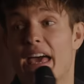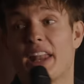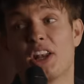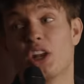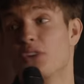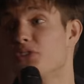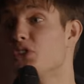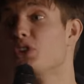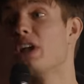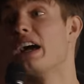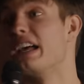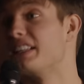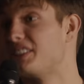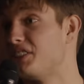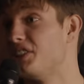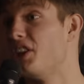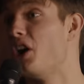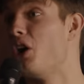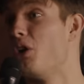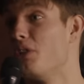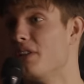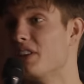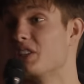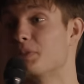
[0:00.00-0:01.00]
don't know if you guys
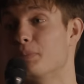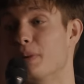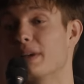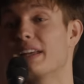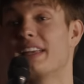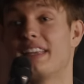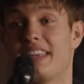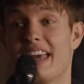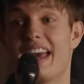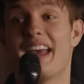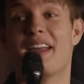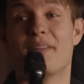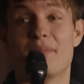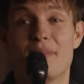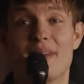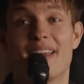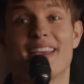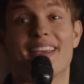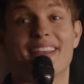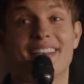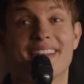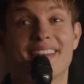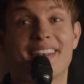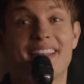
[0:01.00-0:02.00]
know this, but gay
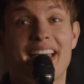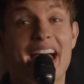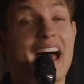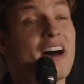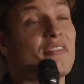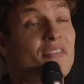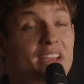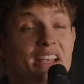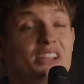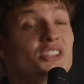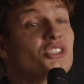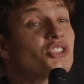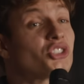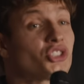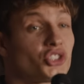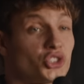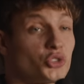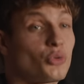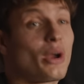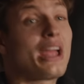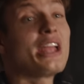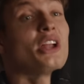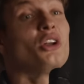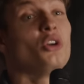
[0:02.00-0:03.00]
men have a
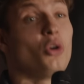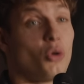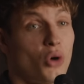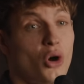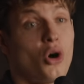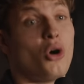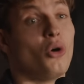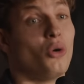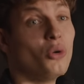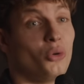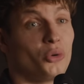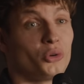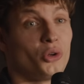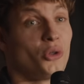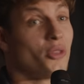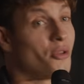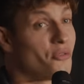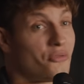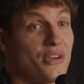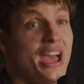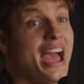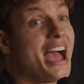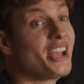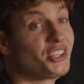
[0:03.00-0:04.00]
stranglehold on
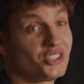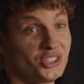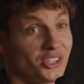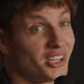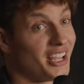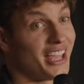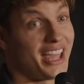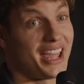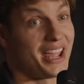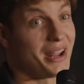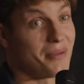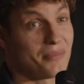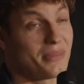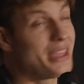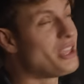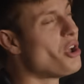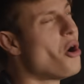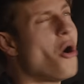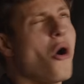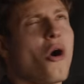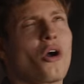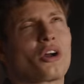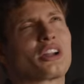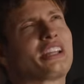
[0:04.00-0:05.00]
the fashion game. They
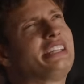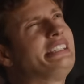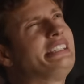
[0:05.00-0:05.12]
are